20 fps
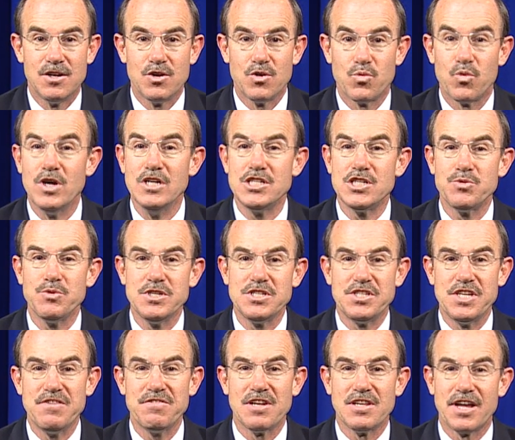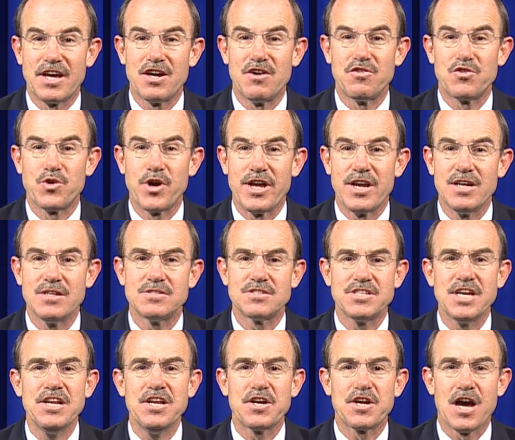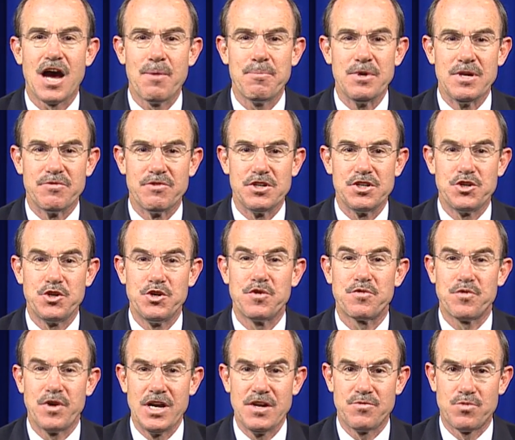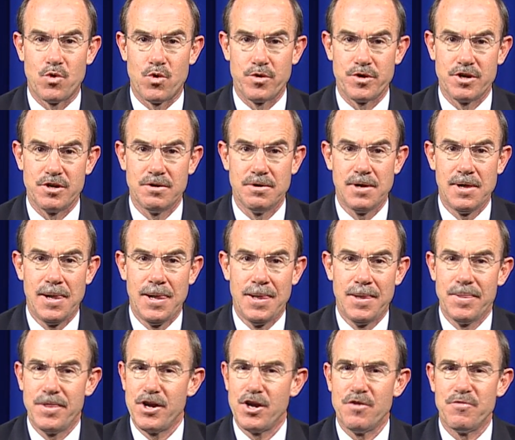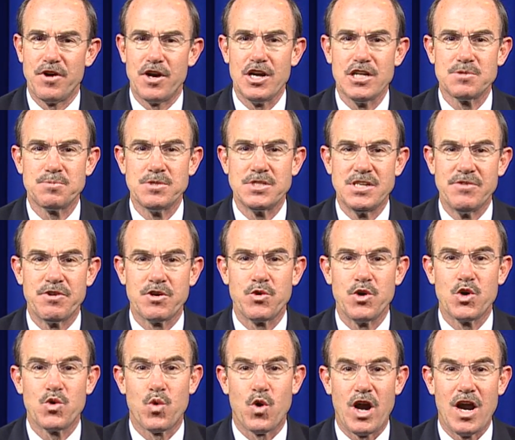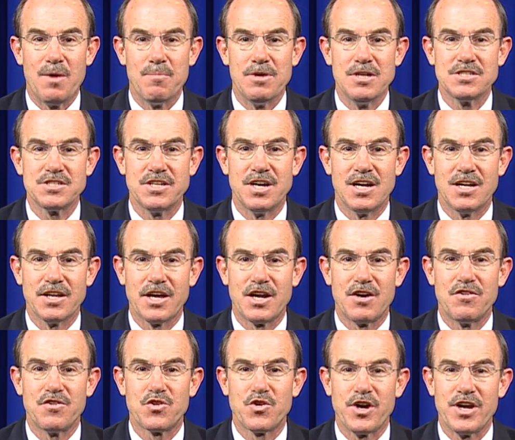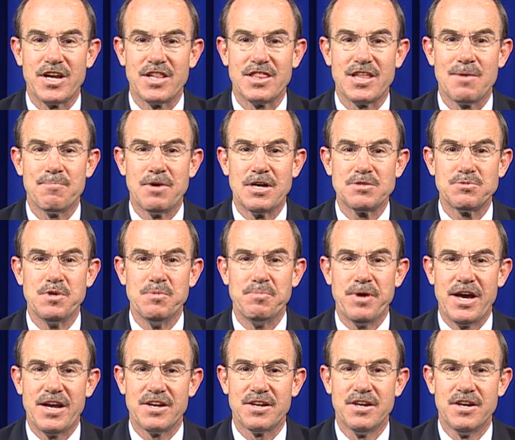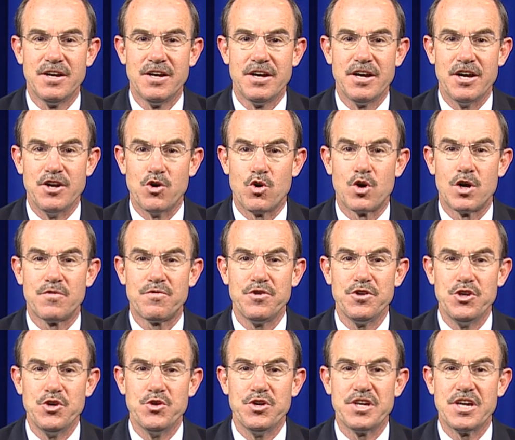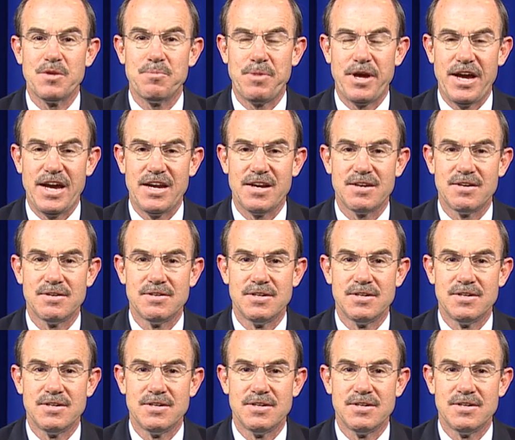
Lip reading: Once you receive the letter of credit, send a copy of it to your freight forwarder. There are very specific requirements in a letter of credit that must be met in order for you to get paid.